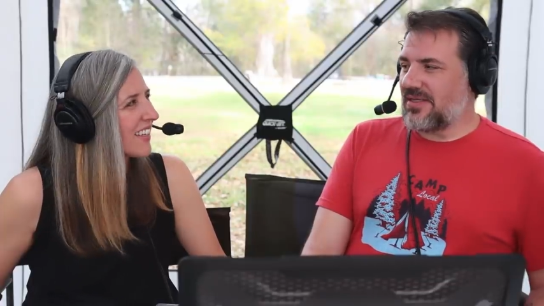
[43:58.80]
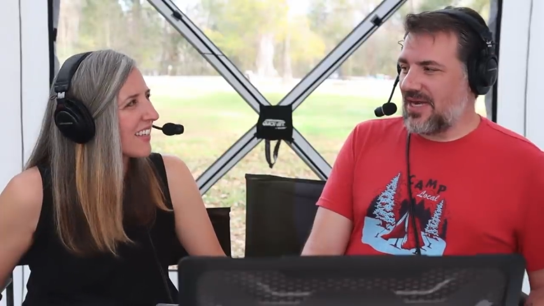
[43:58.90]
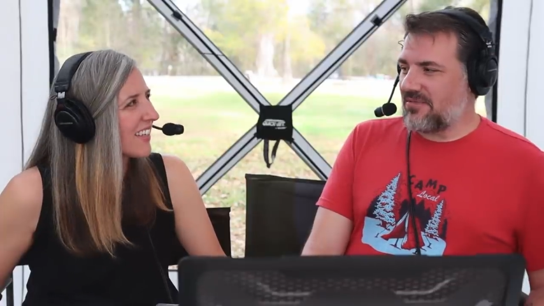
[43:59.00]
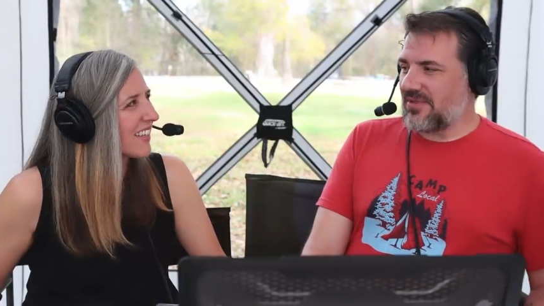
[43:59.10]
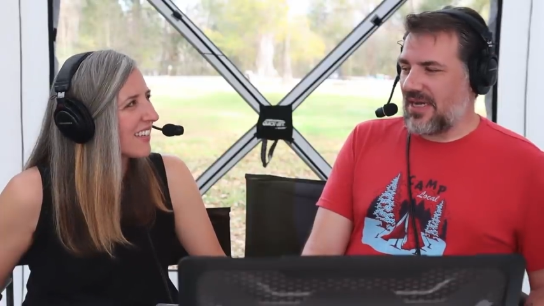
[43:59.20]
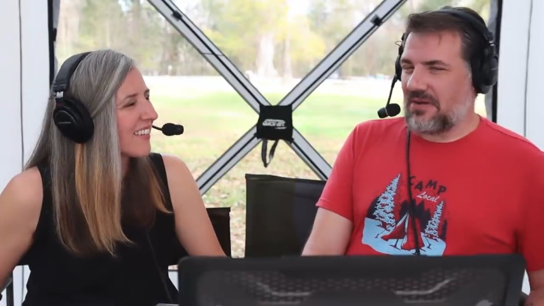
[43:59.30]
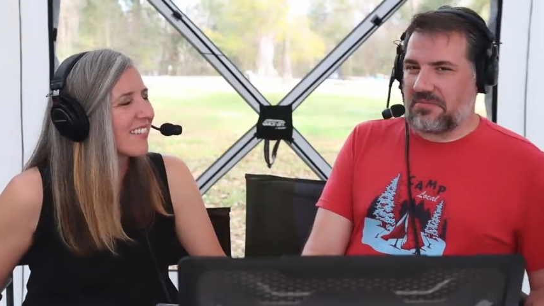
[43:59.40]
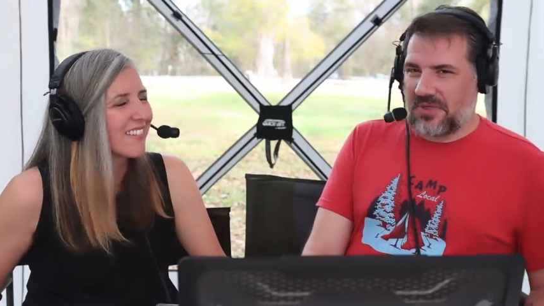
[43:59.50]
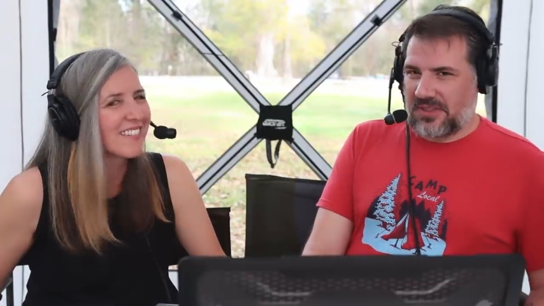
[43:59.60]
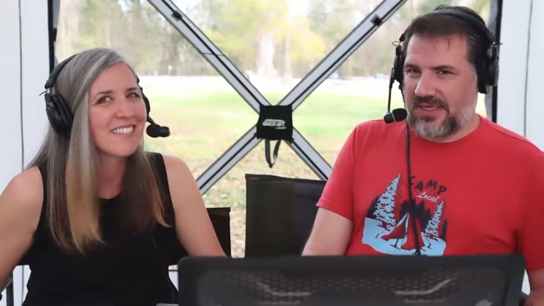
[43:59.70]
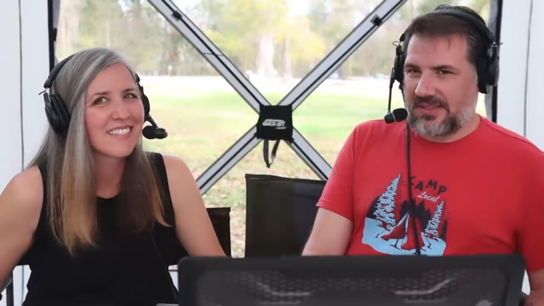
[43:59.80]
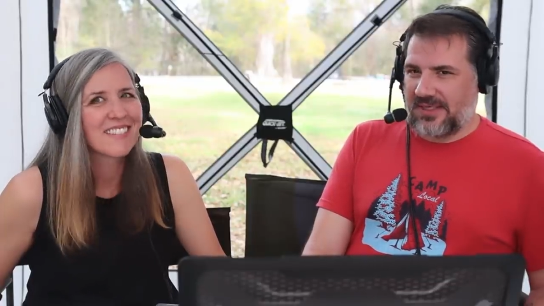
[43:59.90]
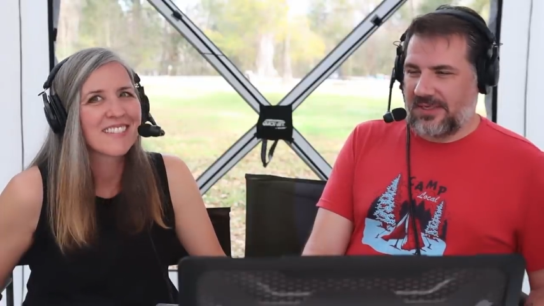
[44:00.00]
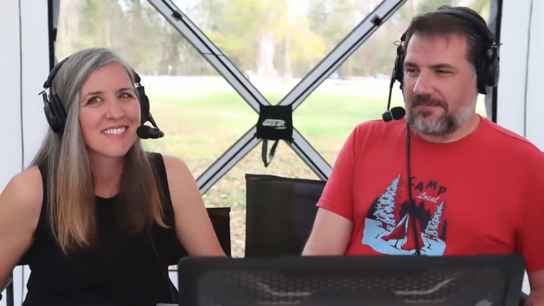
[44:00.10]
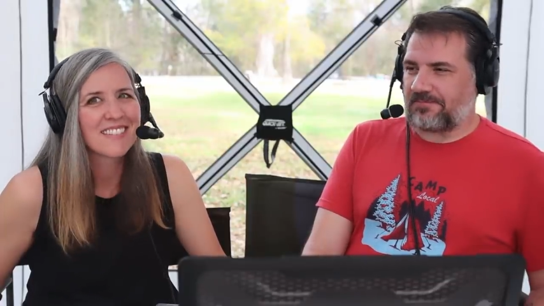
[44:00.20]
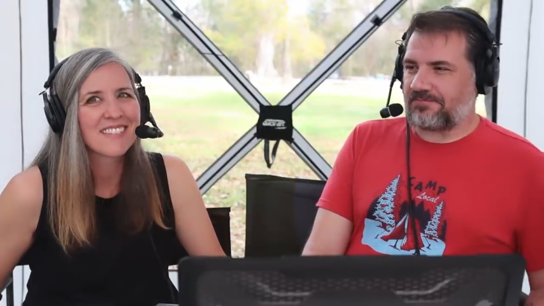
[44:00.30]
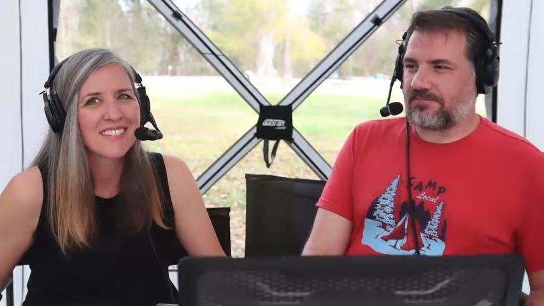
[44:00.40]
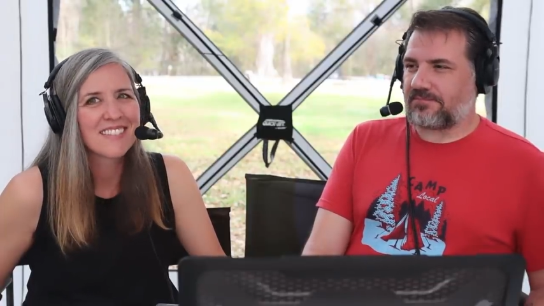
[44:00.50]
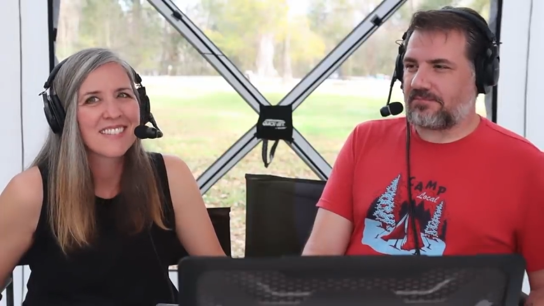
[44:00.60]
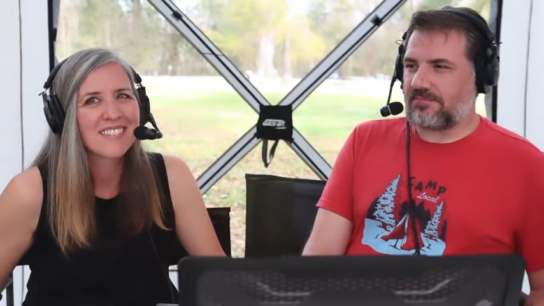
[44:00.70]
Speaker 1: downtown Biloxi,
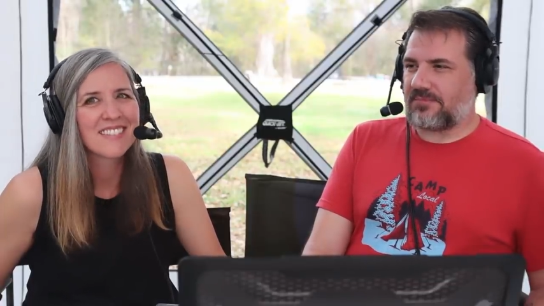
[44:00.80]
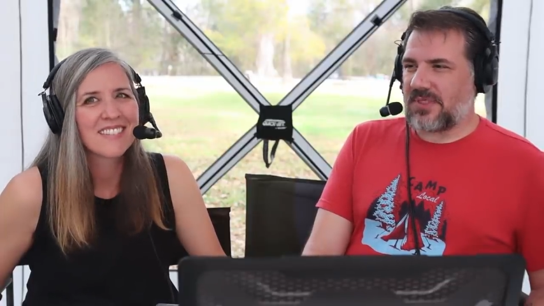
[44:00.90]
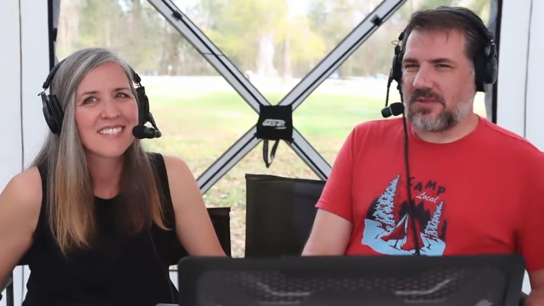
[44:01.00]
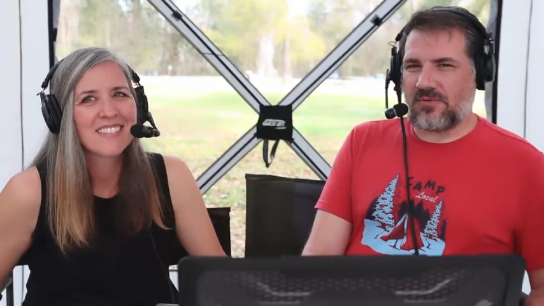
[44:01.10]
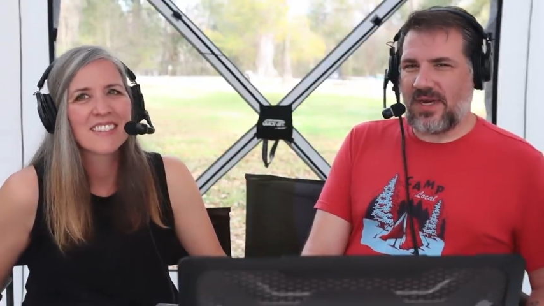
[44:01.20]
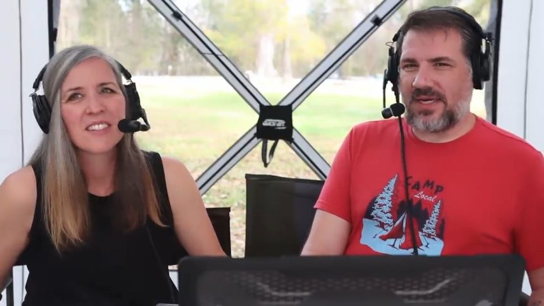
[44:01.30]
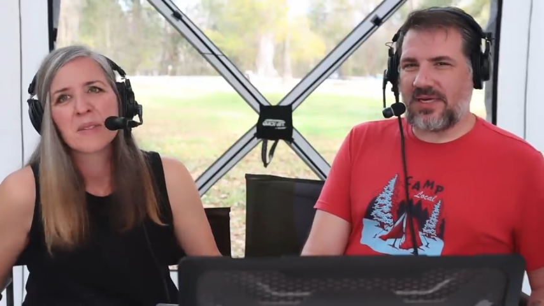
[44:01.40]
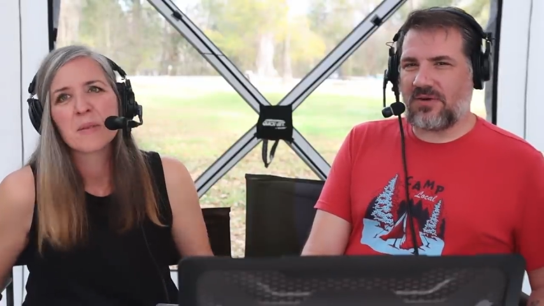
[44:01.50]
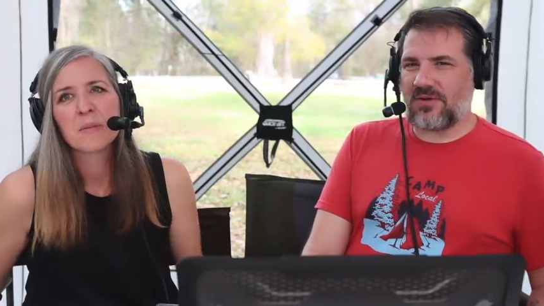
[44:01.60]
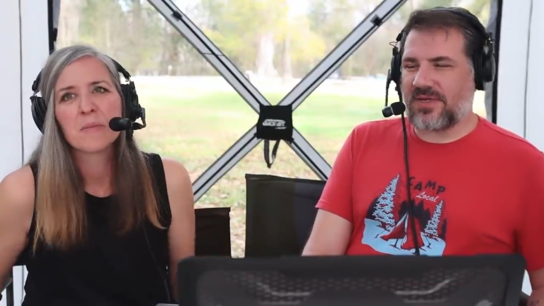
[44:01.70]
right near